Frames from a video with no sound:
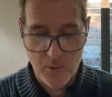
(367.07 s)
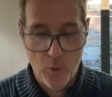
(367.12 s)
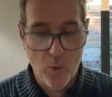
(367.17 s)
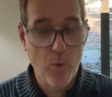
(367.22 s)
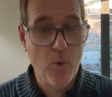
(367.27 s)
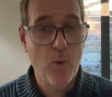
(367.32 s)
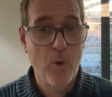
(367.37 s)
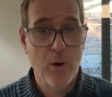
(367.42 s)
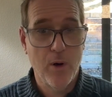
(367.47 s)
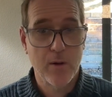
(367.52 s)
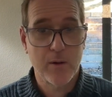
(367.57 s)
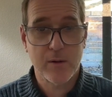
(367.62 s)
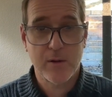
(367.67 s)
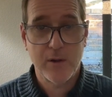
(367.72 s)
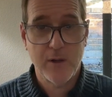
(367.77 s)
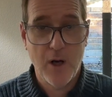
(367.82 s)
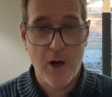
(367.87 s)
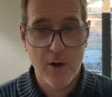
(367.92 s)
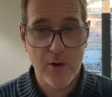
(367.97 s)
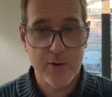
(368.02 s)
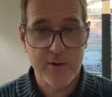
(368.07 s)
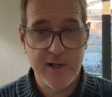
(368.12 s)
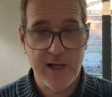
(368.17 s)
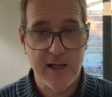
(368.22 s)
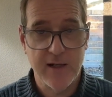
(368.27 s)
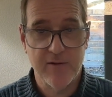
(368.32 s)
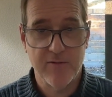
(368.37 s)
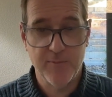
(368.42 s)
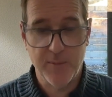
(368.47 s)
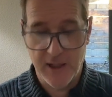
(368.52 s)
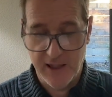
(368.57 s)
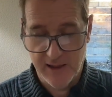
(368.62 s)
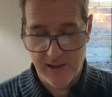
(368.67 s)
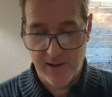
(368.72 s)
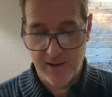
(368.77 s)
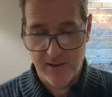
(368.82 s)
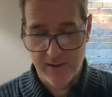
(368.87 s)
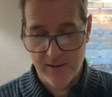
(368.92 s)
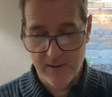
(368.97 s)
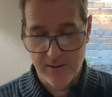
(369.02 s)
or connotative
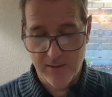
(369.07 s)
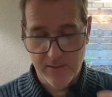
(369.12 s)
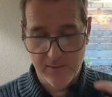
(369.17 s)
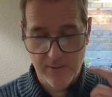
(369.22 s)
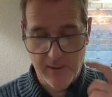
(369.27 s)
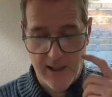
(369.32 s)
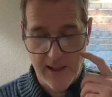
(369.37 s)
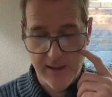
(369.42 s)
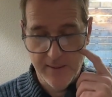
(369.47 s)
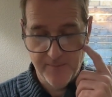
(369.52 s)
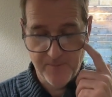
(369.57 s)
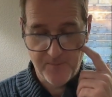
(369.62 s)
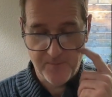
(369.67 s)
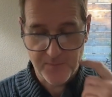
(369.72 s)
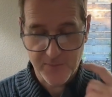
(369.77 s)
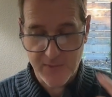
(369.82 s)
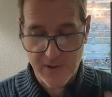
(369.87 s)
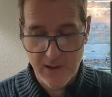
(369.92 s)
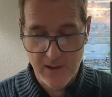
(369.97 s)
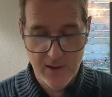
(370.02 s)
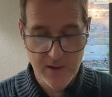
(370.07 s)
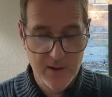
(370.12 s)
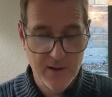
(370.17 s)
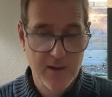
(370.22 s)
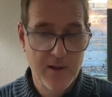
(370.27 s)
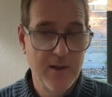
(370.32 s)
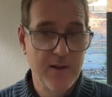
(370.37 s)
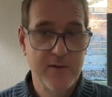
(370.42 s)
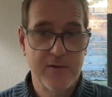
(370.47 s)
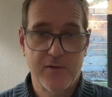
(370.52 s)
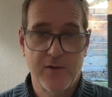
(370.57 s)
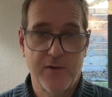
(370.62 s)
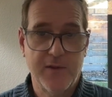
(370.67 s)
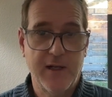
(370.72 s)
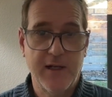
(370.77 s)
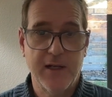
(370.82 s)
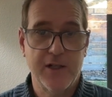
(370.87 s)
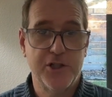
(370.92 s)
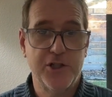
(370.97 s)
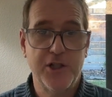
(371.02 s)
meaning, right? So
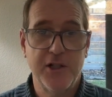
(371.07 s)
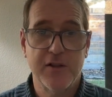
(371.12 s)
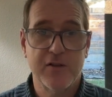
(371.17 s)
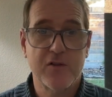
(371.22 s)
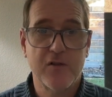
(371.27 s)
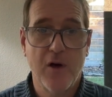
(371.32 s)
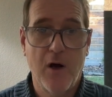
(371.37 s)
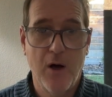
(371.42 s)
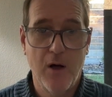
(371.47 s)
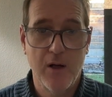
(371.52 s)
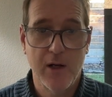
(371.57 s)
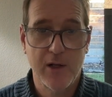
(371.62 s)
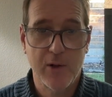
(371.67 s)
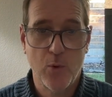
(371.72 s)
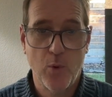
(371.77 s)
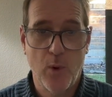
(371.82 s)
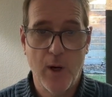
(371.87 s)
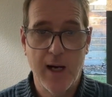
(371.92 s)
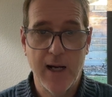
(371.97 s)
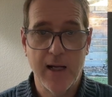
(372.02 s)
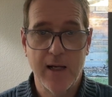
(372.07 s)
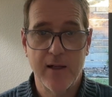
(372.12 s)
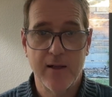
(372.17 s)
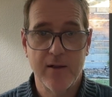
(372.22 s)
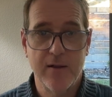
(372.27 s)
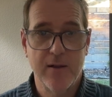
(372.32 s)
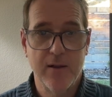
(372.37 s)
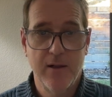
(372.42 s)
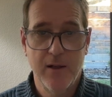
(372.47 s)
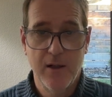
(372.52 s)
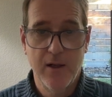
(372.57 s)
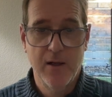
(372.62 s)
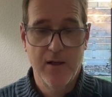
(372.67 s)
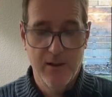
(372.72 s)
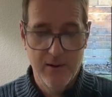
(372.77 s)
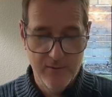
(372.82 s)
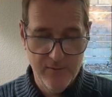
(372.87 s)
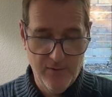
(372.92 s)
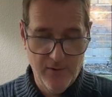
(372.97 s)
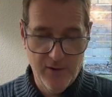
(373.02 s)
think of she is tall and quiet
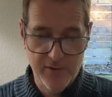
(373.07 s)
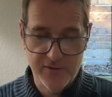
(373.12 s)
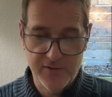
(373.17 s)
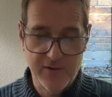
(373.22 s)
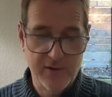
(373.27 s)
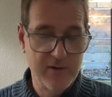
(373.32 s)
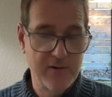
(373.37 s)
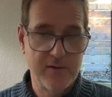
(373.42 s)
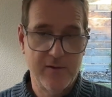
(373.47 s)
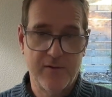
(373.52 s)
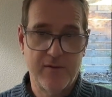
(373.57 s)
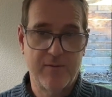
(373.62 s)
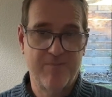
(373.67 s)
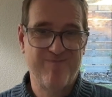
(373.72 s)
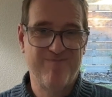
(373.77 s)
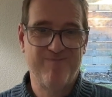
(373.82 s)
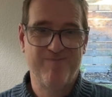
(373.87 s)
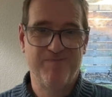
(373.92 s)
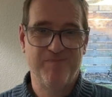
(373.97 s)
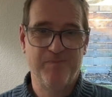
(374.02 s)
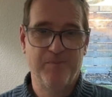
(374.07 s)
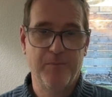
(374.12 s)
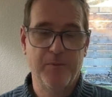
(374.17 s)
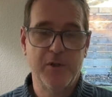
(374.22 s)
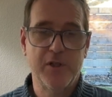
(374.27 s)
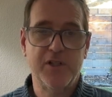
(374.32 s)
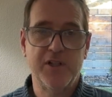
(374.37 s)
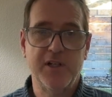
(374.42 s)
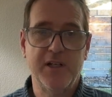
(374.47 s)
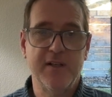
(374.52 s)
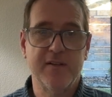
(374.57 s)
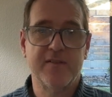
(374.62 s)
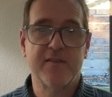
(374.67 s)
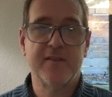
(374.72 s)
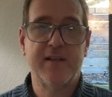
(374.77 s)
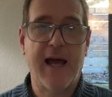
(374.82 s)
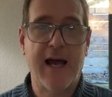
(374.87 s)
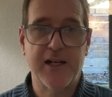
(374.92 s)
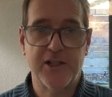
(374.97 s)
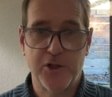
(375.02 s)
versus she is
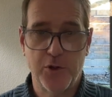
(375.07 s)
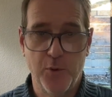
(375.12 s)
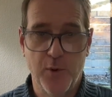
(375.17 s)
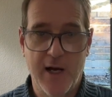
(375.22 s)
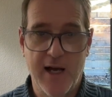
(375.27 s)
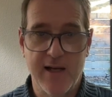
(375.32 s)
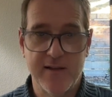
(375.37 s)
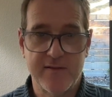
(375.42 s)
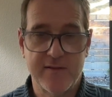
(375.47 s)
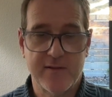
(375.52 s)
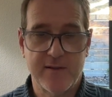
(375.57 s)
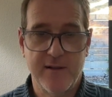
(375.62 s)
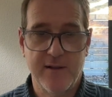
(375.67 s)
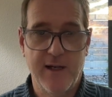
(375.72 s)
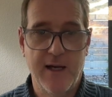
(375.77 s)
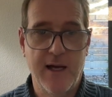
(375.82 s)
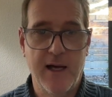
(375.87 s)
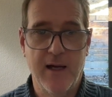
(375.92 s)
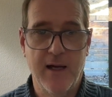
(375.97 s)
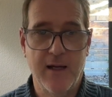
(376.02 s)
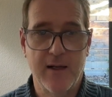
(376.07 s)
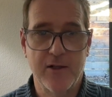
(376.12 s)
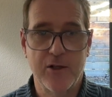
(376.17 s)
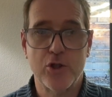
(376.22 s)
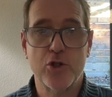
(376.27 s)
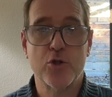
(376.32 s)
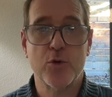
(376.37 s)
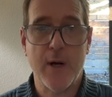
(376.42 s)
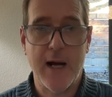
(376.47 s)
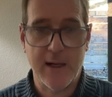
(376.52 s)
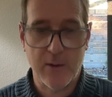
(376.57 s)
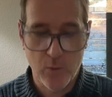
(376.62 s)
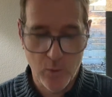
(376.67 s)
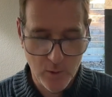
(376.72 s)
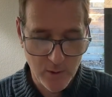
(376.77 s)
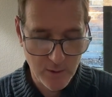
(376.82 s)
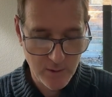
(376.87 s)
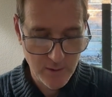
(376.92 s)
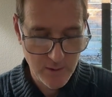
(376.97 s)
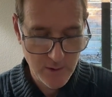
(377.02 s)
statuesque and
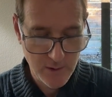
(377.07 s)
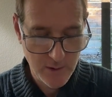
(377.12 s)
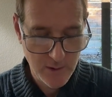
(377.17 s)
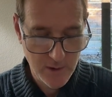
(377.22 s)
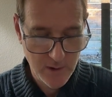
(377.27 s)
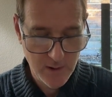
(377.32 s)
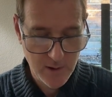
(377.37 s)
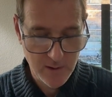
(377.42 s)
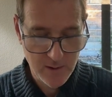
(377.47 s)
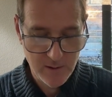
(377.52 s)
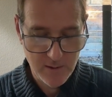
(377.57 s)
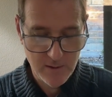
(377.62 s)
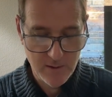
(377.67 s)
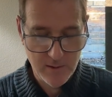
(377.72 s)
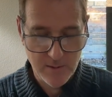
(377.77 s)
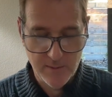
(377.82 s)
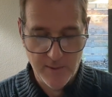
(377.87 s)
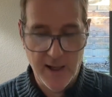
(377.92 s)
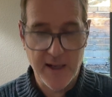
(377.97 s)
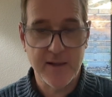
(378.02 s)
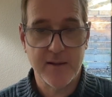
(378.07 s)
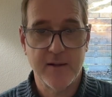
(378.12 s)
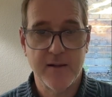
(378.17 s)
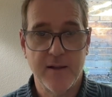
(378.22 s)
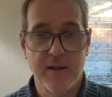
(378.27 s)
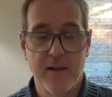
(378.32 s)
tranquil, right?